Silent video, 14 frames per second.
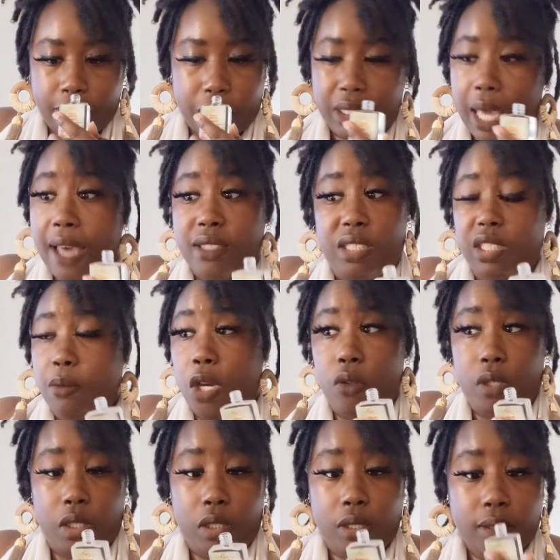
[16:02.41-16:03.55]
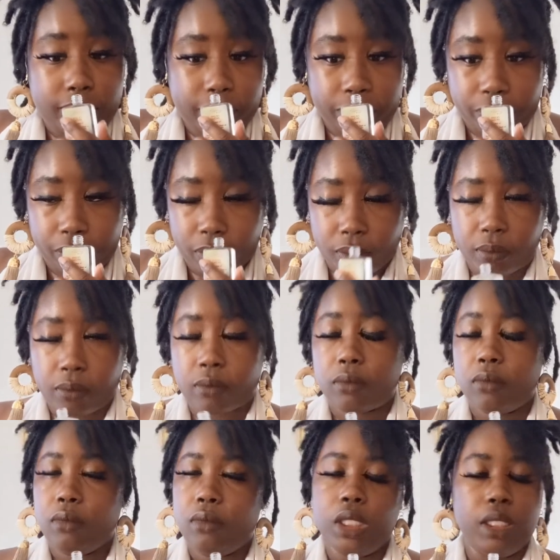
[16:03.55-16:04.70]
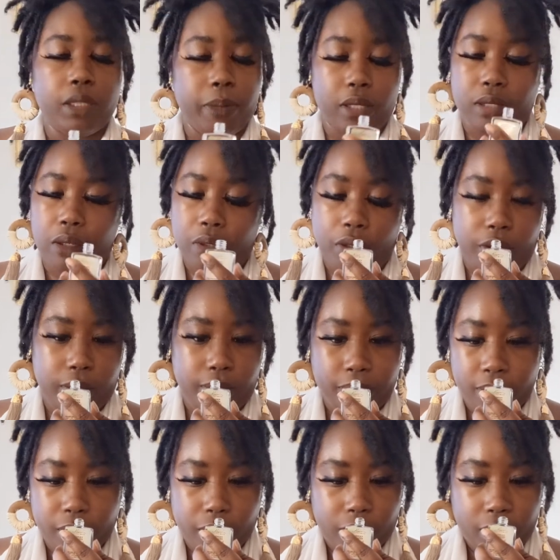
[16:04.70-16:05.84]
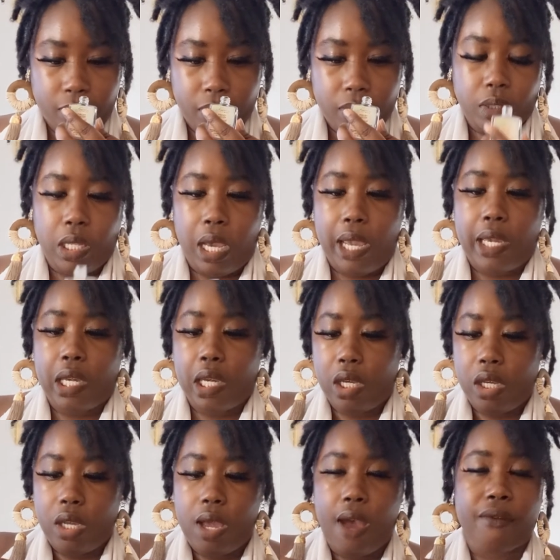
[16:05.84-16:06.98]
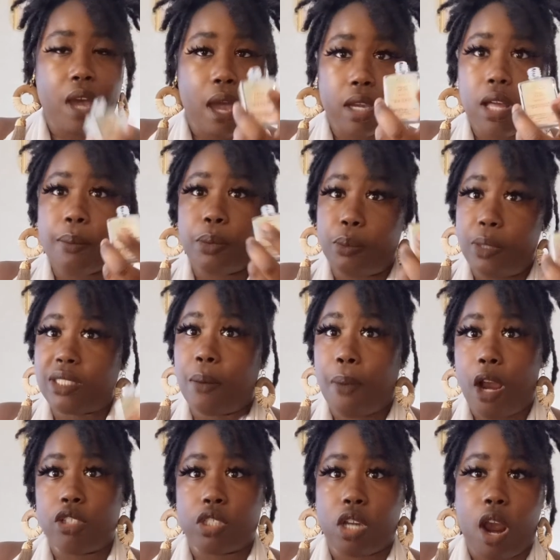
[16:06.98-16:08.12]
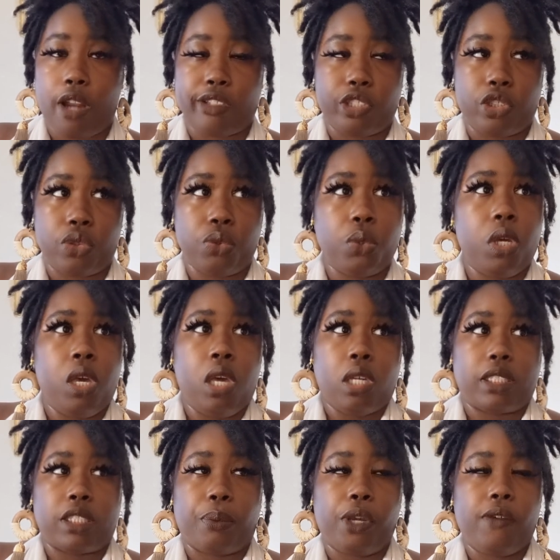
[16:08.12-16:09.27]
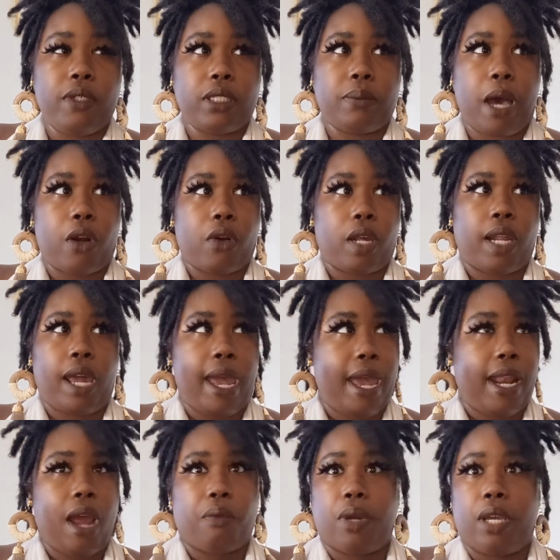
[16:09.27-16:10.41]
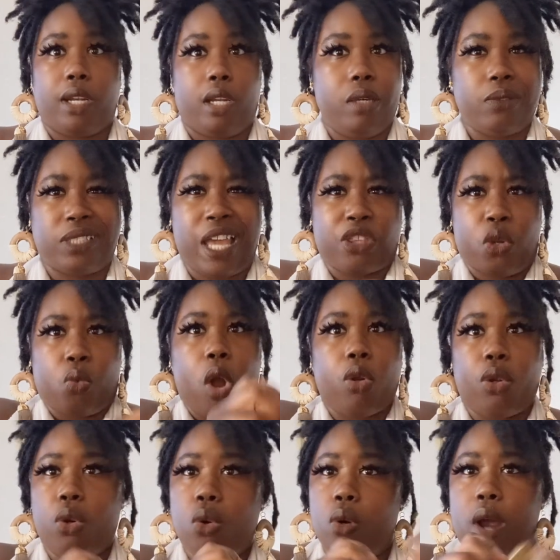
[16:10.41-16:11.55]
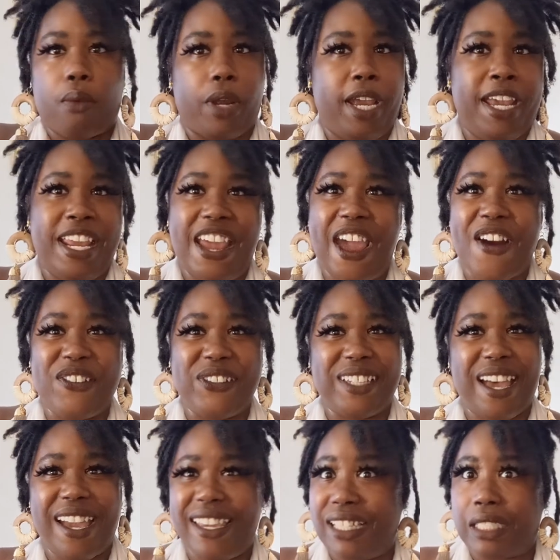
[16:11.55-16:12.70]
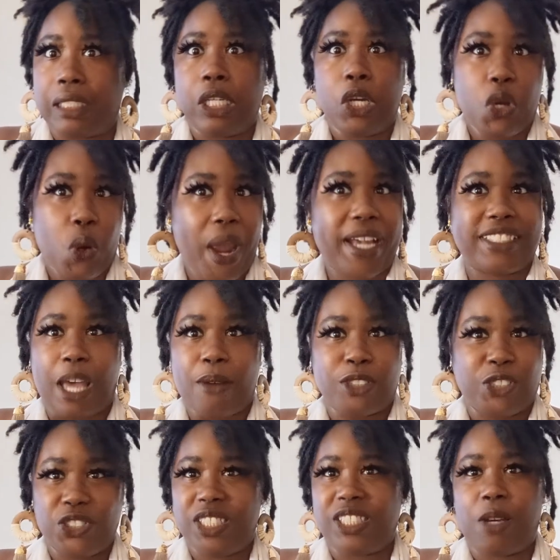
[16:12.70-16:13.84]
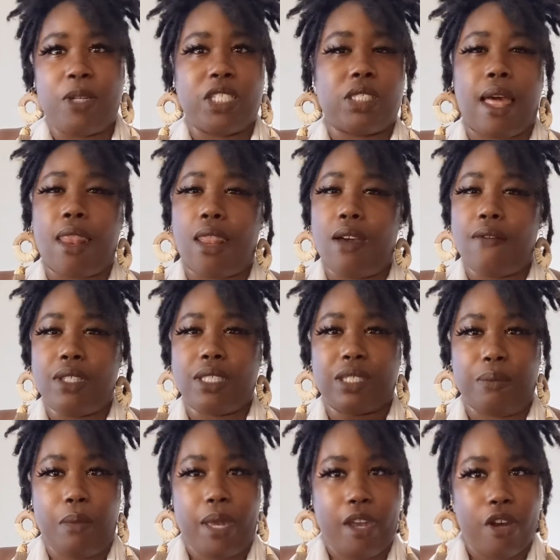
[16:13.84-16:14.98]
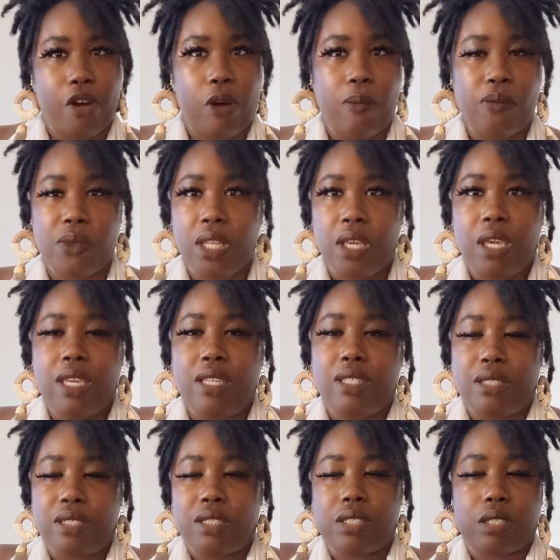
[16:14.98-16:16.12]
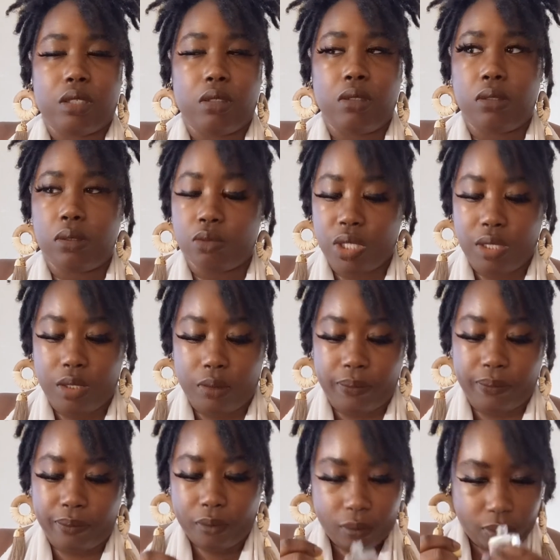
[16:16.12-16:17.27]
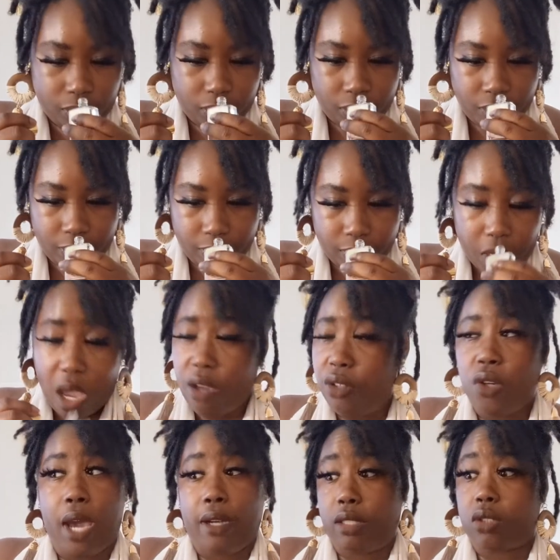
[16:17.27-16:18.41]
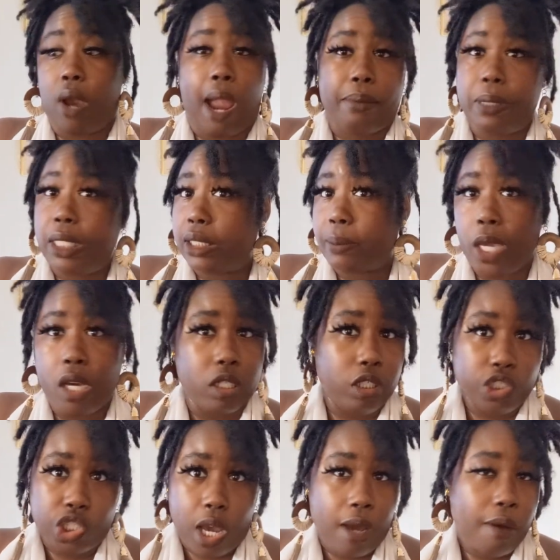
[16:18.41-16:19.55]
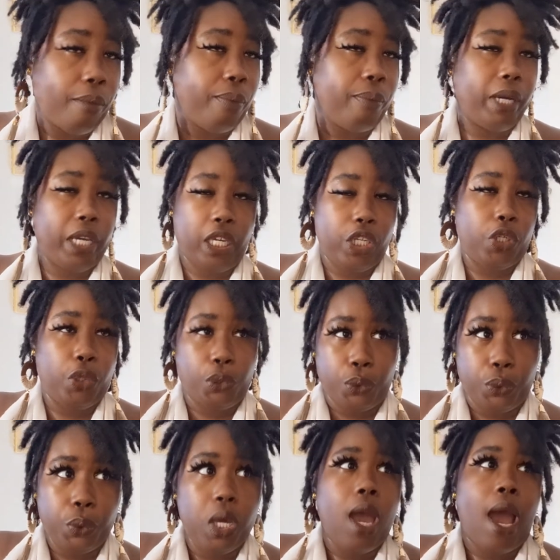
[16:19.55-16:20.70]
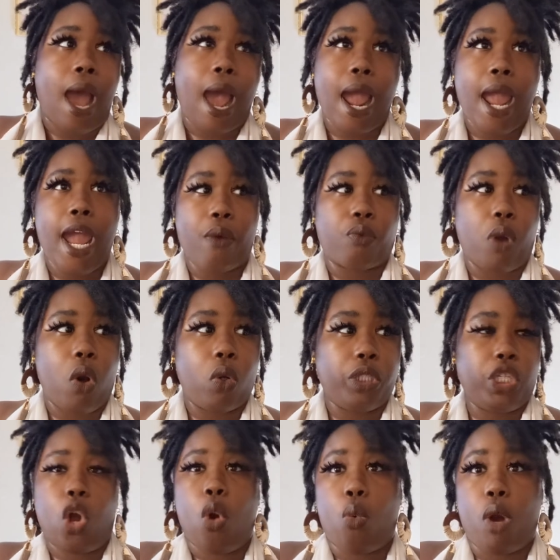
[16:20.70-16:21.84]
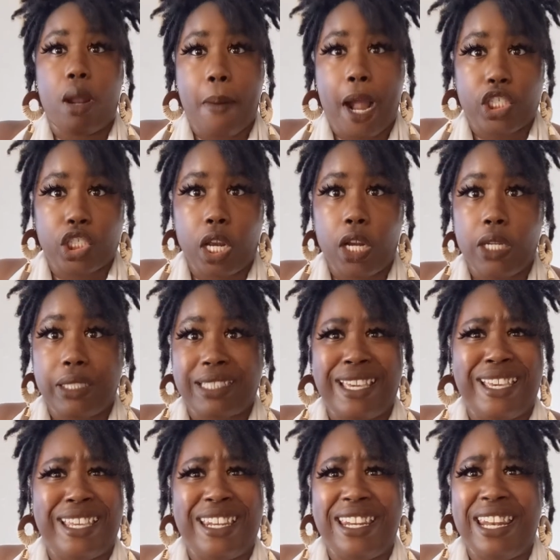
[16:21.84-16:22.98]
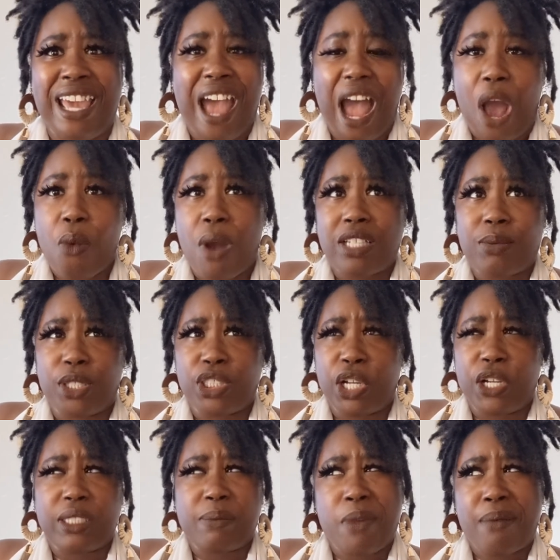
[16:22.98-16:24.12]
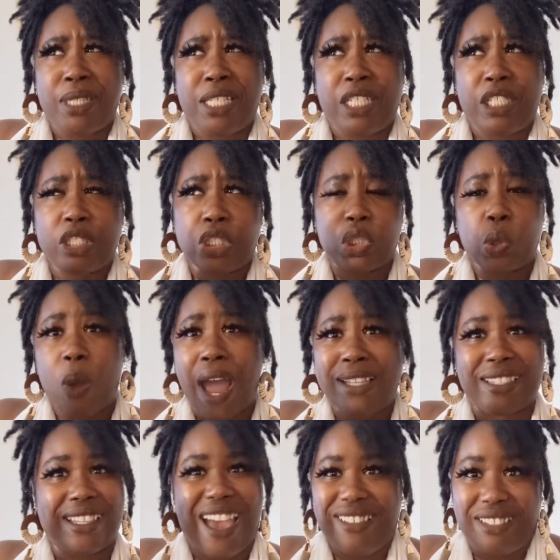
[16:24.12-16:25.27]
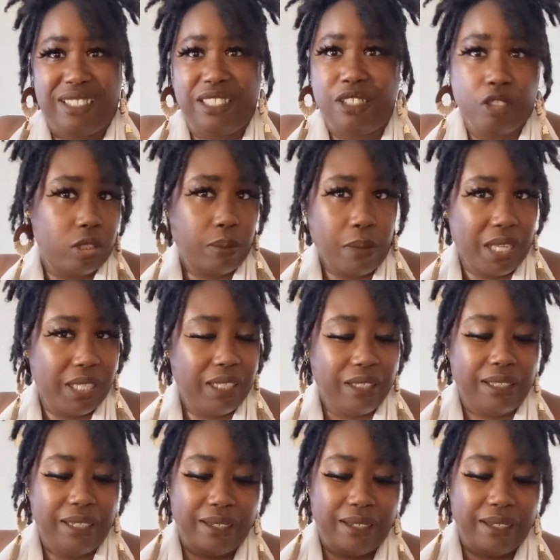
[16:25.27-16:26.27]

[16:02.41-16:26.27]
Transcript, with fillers: Besides, it smells good. It smells so good. Like, I've gotten compliments on Persian Garden too. Because the previous bottle that I had, I ran, it was like the roller oil. I ran it out like quick because I was using it so much because I love the smell. It's, I'm trying to, I don't even know how to describe but it smells good, y'all. But anywho, I had rolled it on one of my shirts and I washed my shirt maybe twice and I still smell it.